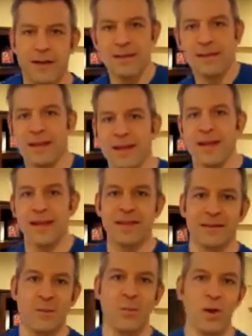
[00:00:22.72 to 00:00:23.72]
today.
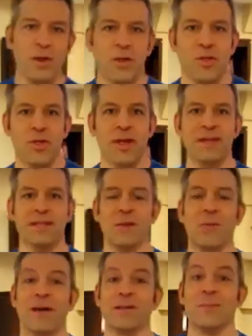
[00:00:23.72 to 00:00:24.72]
And one of the things that I
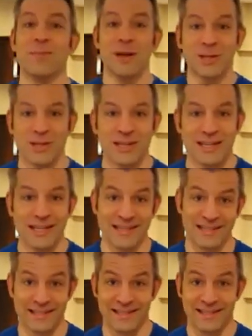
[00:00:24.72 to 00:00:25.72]
wanted to mention
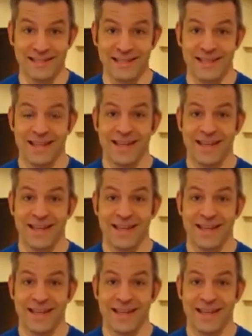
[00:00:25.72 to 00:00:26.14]
is